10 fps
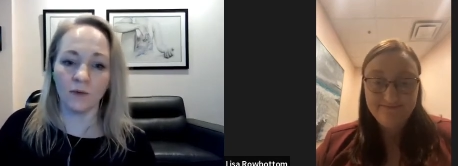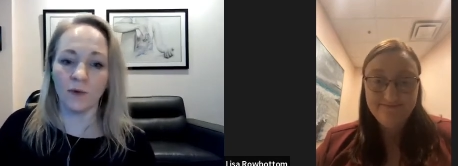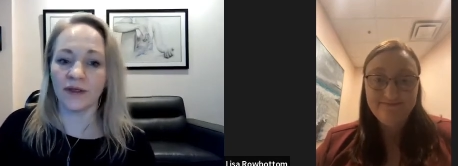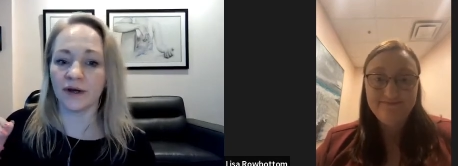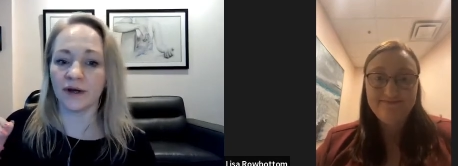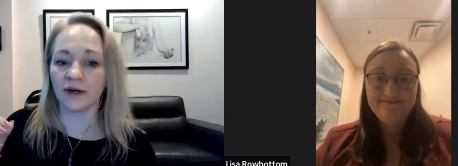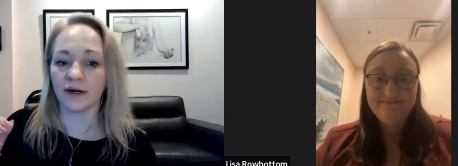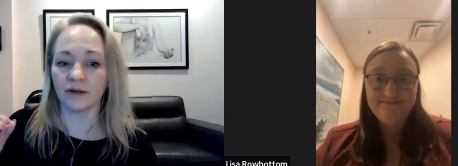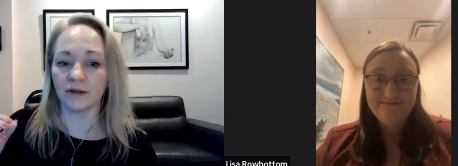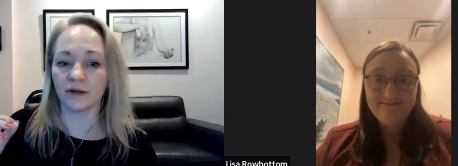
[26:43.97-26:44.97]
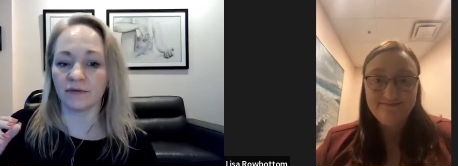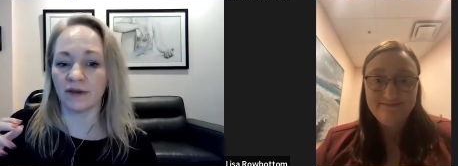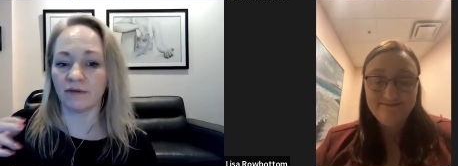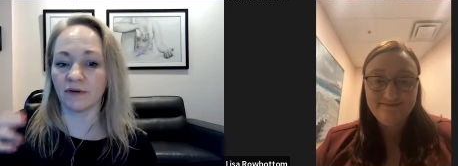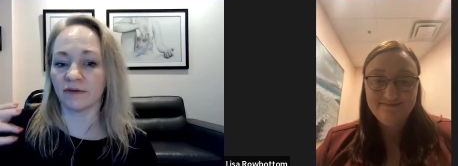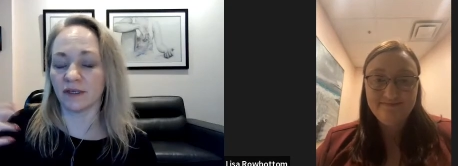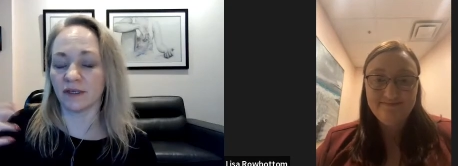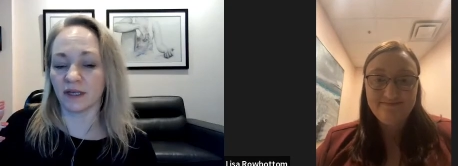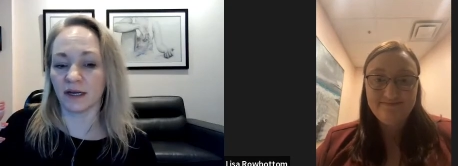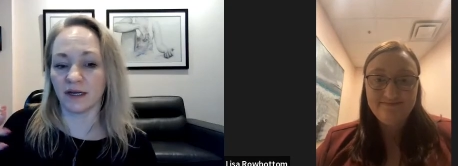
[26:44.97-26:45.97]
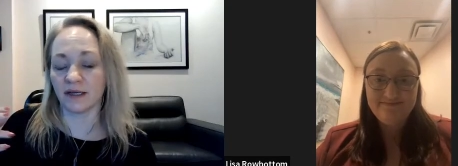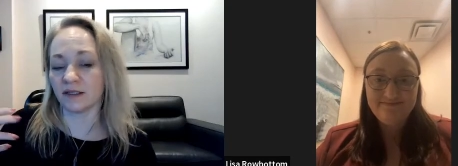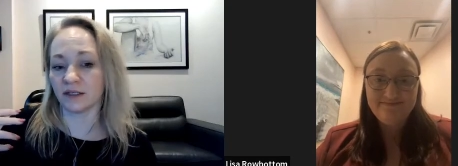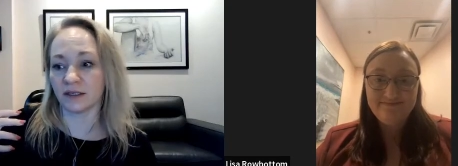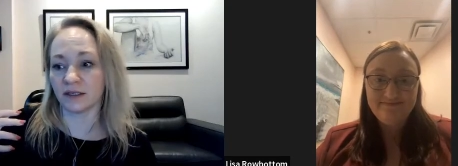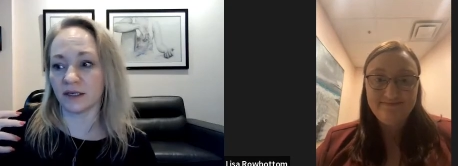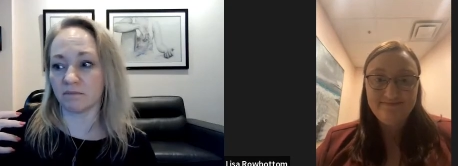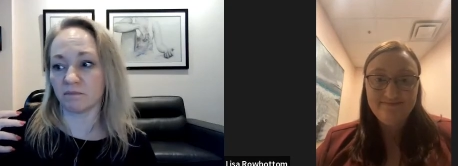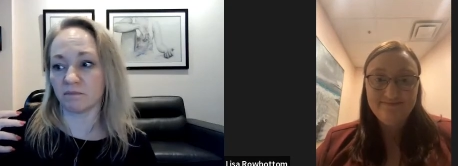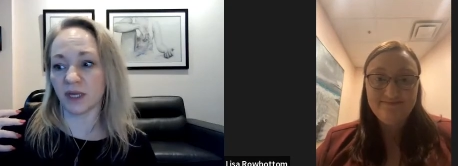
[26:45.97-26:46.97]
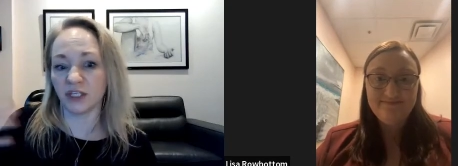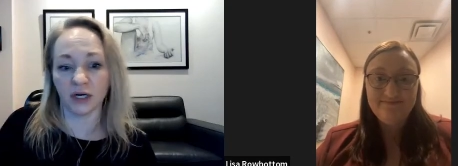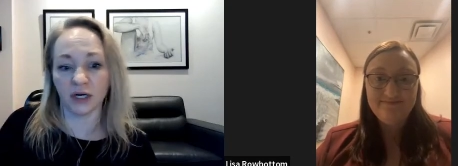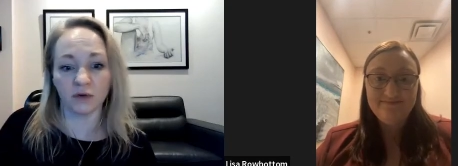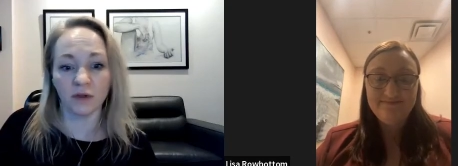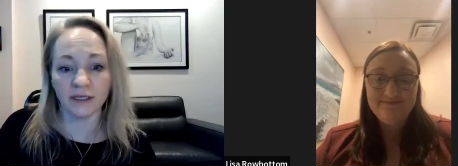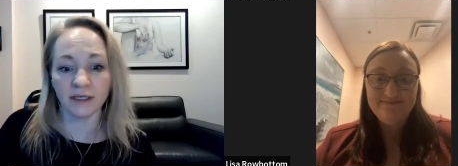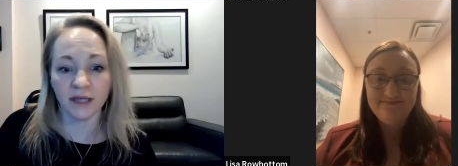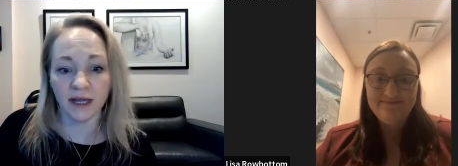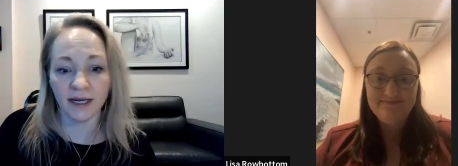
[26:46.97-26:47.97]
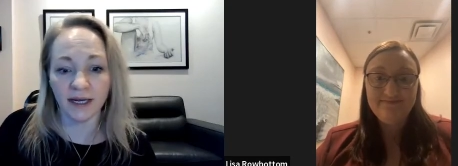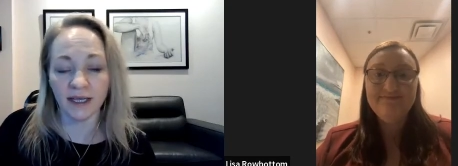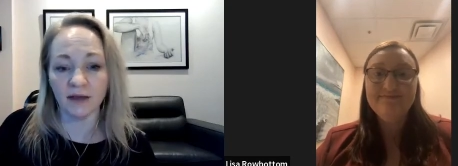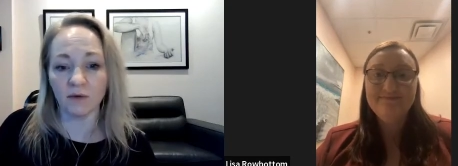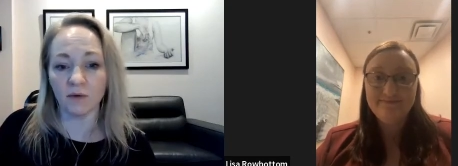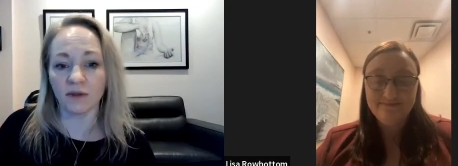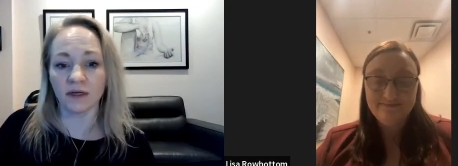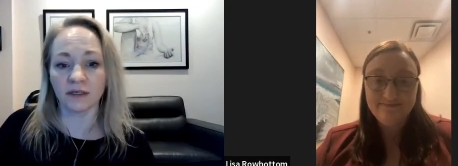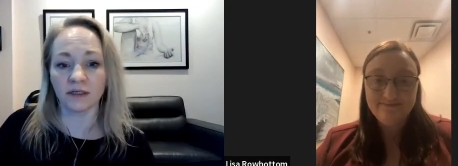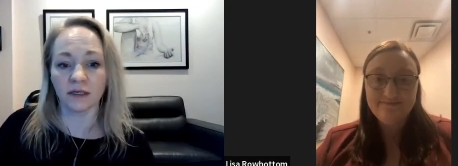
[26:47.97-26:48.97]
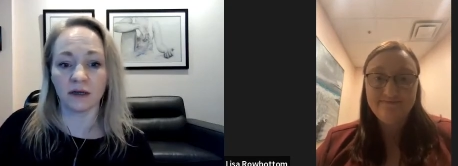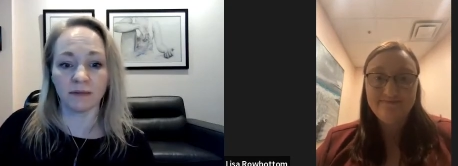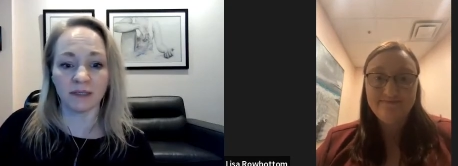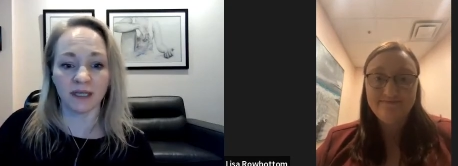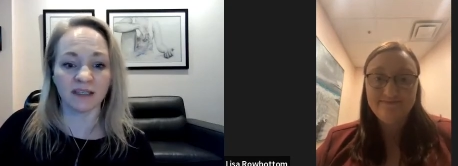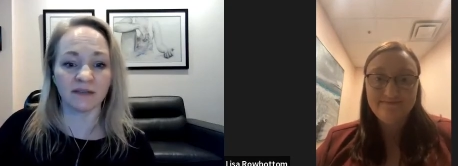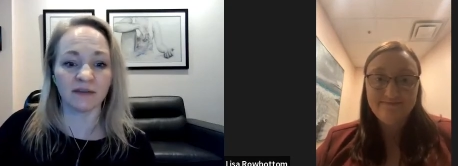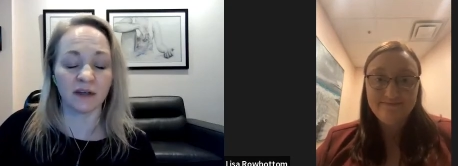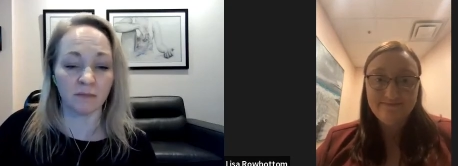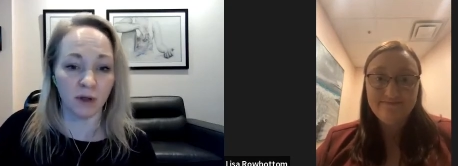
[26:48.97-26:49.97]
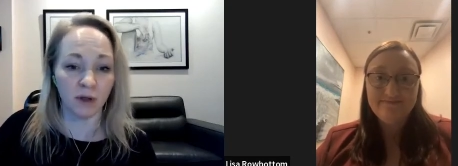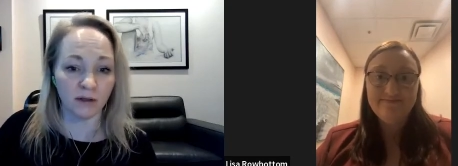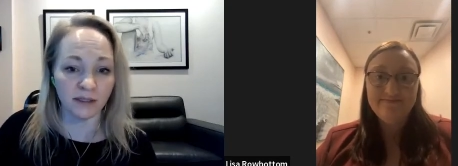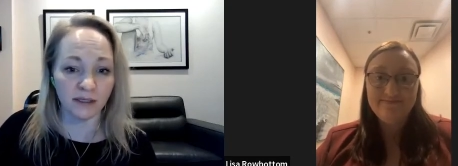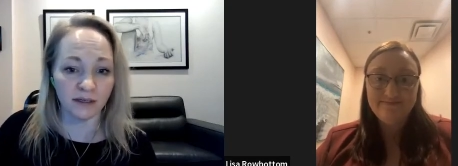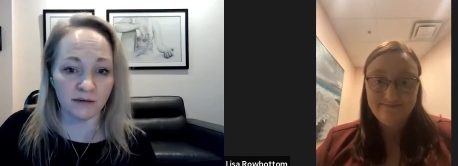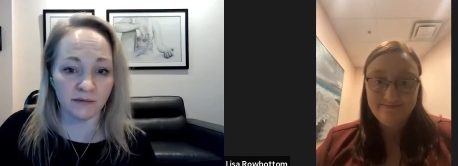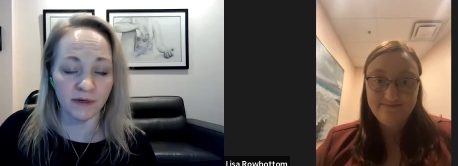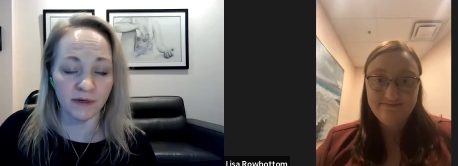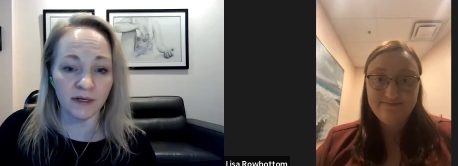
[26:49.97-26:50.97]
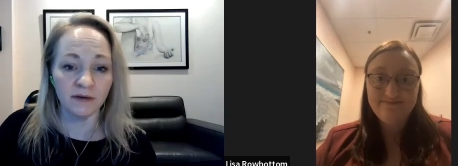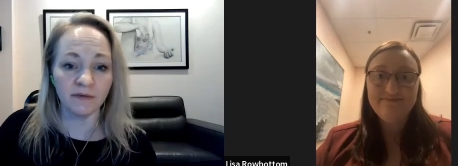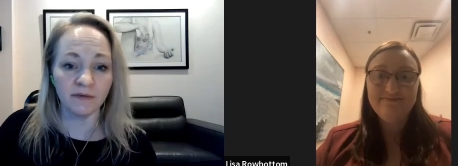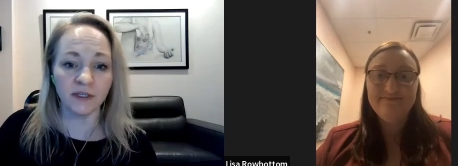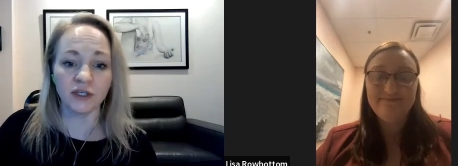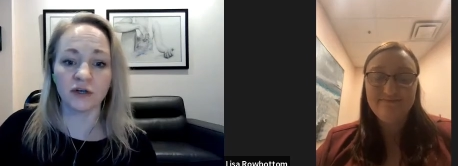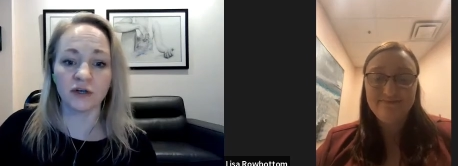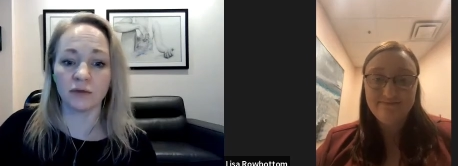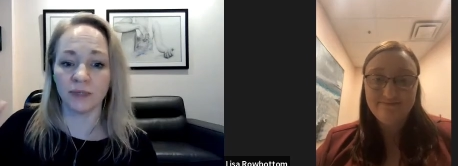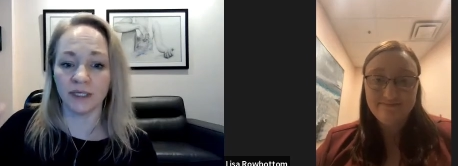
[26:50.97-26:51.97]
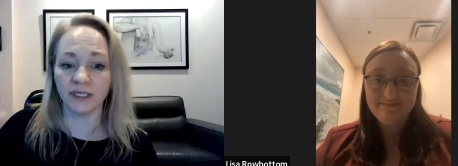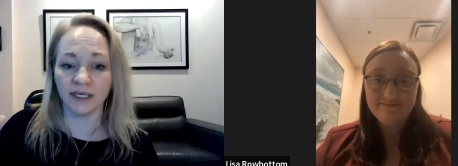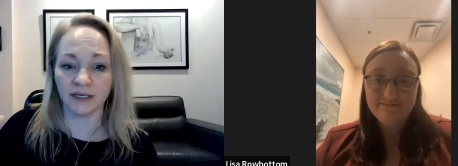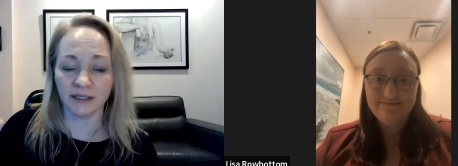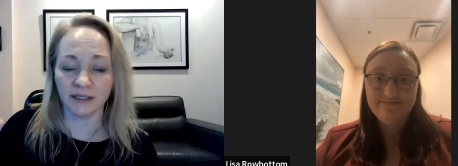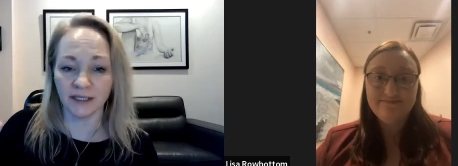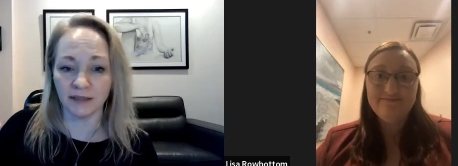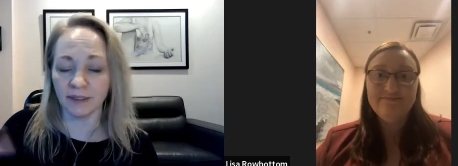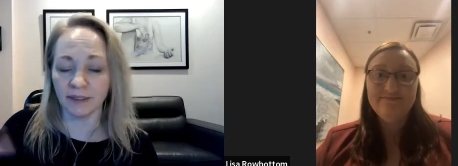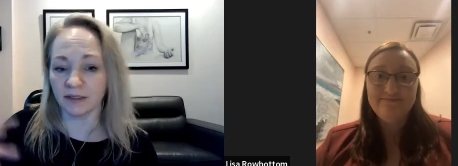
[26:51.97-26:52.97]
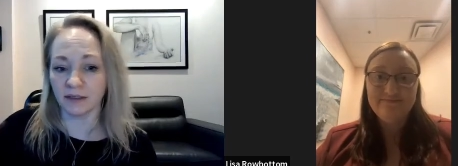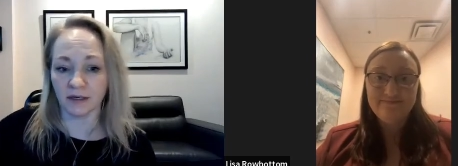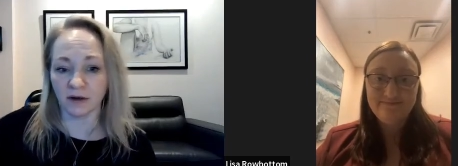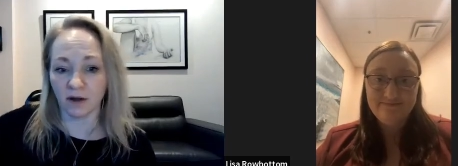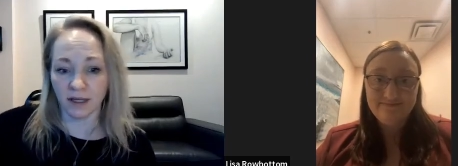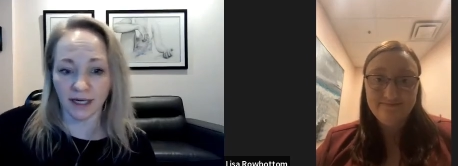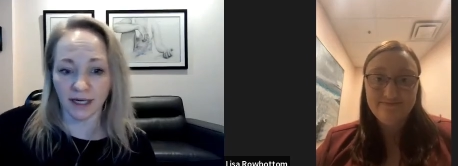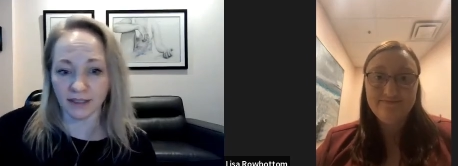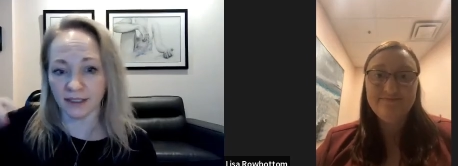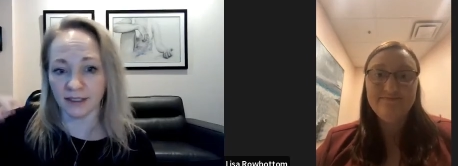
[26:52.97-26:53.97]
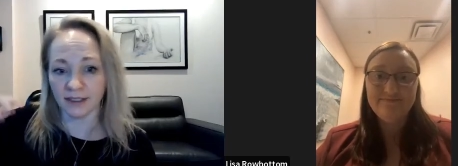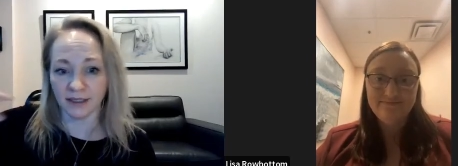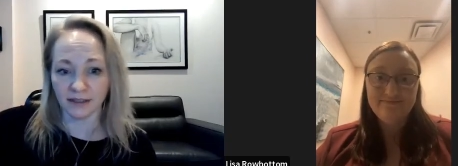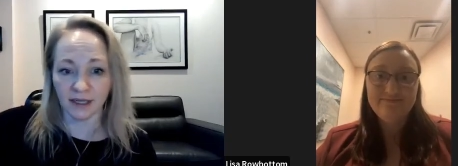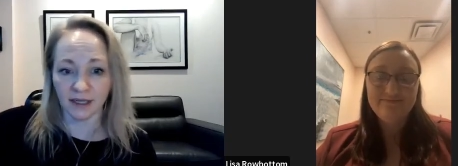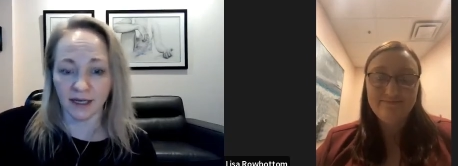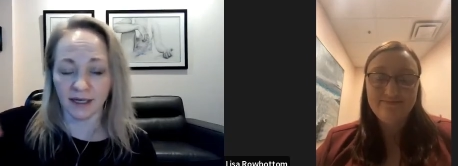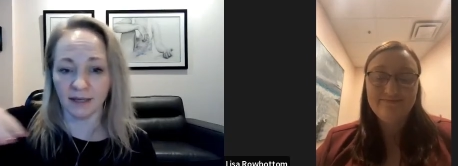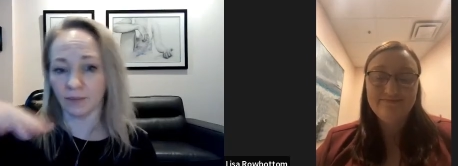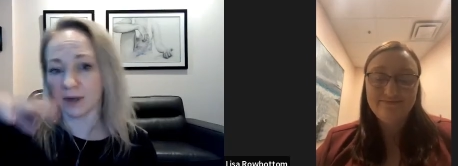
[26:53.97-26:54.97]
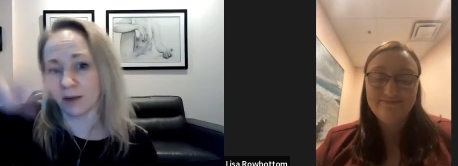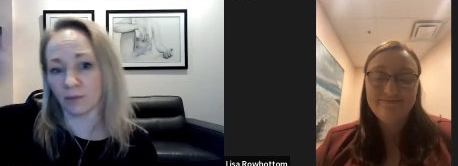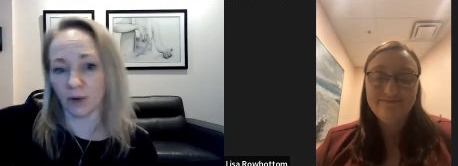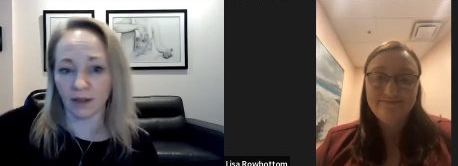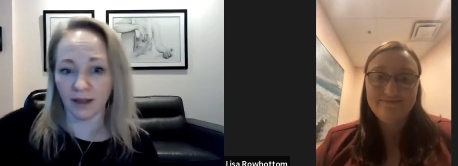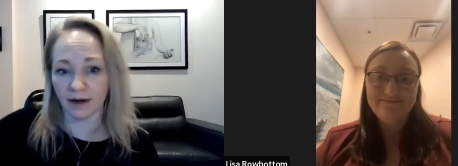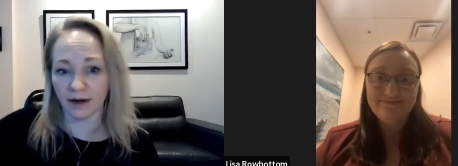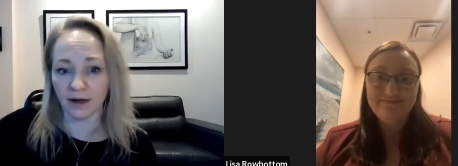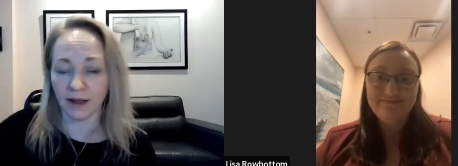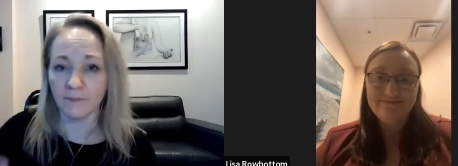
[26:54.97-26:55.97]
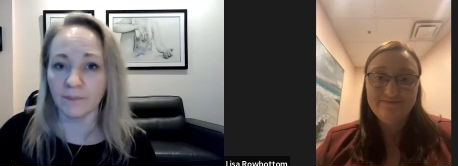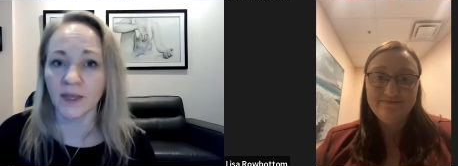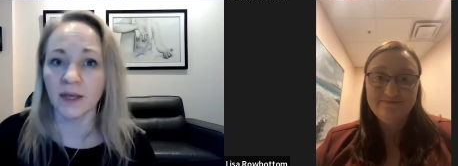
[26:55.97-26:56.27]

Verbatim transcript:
Speaker 1: whether your flavor of anxiety is just like a general anxiety or there's an obsessive and compulsive feature or PTSD because they're all connected in the anxiety umbrella area.